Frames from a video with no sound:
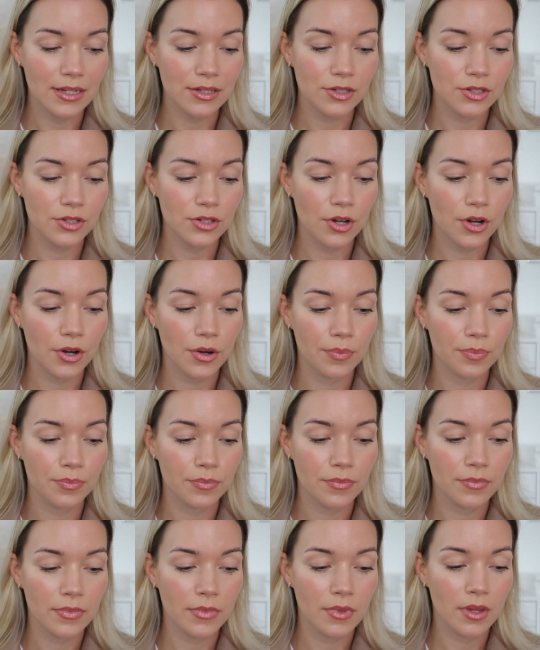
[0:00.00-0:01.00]
So
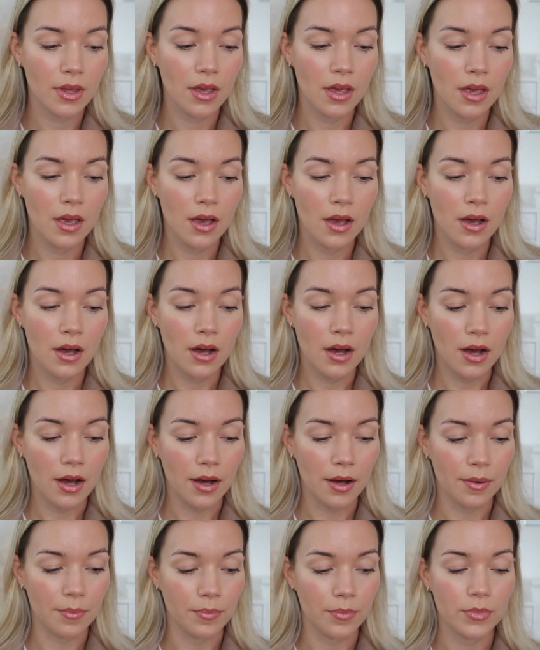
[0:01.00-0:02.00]

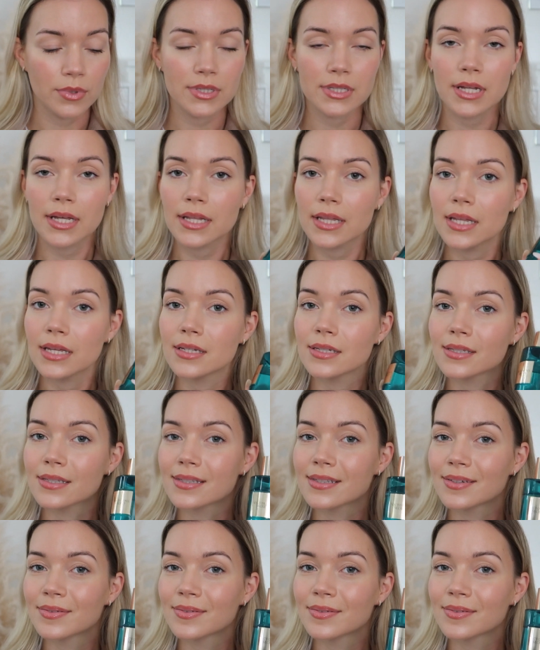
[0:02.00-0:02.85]
ones like this.